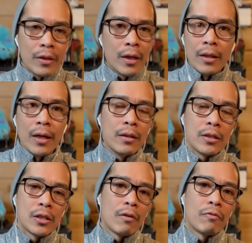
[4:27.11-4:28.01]
then the
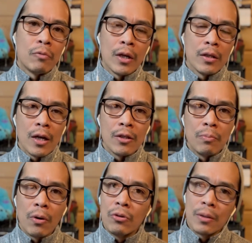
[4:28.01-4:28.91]
stuff that, that you
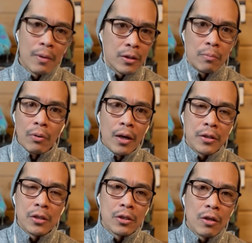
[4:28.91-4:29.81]
post about your
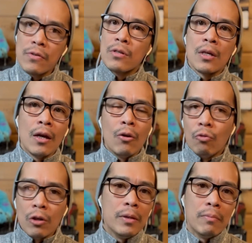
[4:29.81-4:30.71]
products and services
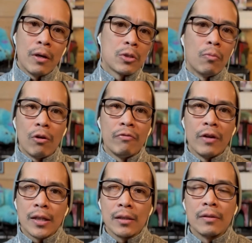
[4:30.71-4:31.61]
will be much more
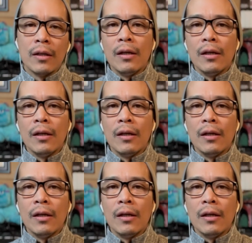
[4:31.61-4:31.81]
effective.